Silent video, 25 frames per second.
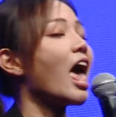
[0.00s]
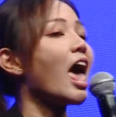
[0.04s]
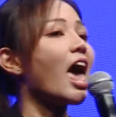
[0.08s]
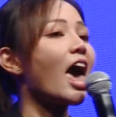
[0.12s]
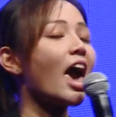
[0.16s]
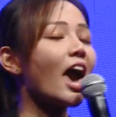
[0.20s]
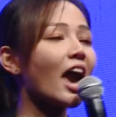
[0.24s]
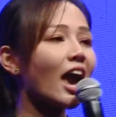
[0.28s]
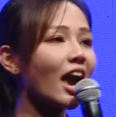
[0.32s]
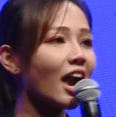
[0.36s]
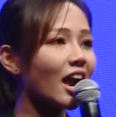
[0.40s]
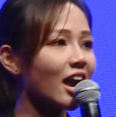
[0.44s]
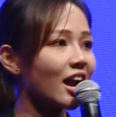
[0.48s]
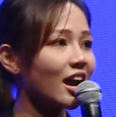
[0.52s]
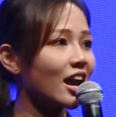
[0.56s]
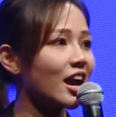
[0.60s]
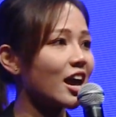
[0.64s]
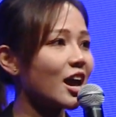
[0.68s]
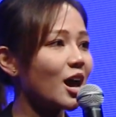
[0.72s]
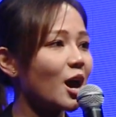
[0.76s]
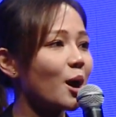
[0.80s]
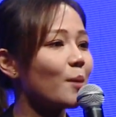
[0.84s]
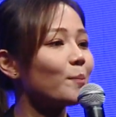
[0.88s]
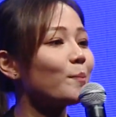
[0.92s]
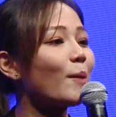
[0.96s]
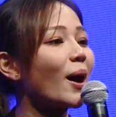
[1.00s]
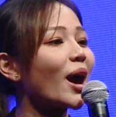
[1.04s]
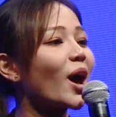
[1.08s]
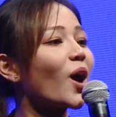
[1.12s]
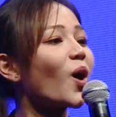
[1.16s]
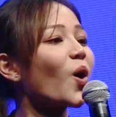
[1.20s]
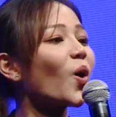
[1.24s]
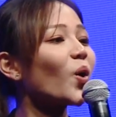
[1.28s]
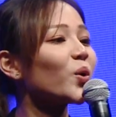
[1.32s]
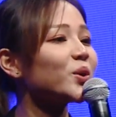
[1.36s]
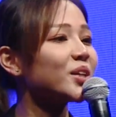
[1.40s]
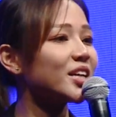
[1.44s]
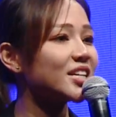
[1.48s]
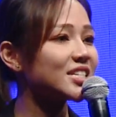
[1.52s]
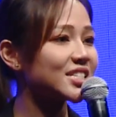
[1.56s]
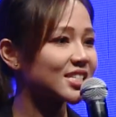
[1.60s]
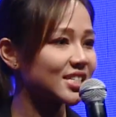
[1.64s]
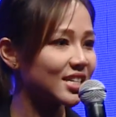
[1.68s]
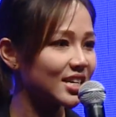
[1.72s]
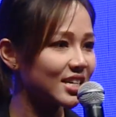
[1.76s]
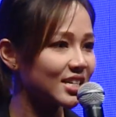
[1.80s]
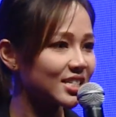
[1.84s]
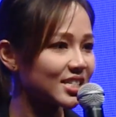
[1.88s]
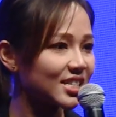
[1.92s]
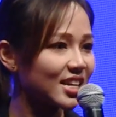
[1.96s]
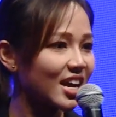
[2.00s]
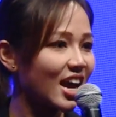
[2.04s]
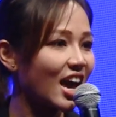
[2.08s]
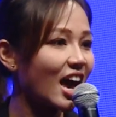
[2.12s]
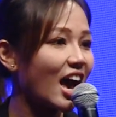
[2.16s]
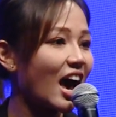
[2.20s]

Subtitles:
hey, my audiences